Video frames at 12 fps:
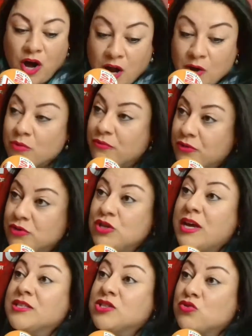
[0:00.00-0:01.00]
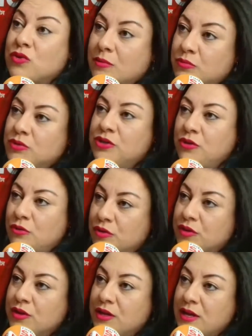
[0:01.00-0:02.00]
I refer to as troubled
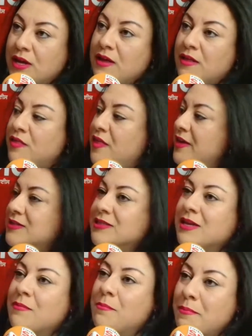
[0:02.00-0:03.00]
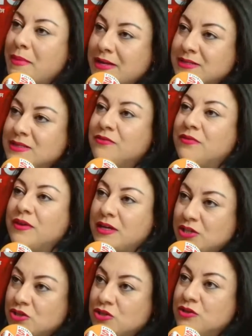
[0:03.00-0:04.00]
youth. There's some massive
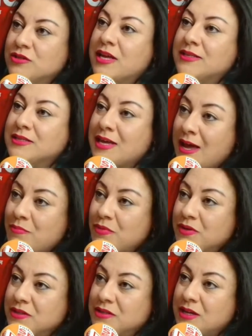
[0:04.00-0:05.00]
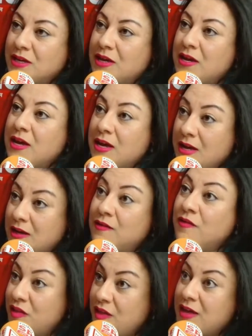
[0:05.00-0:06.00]
issues that's happened
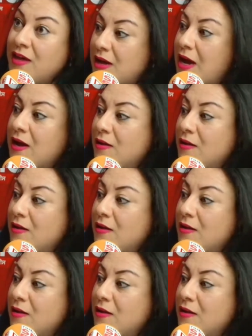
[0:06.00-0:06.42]
in their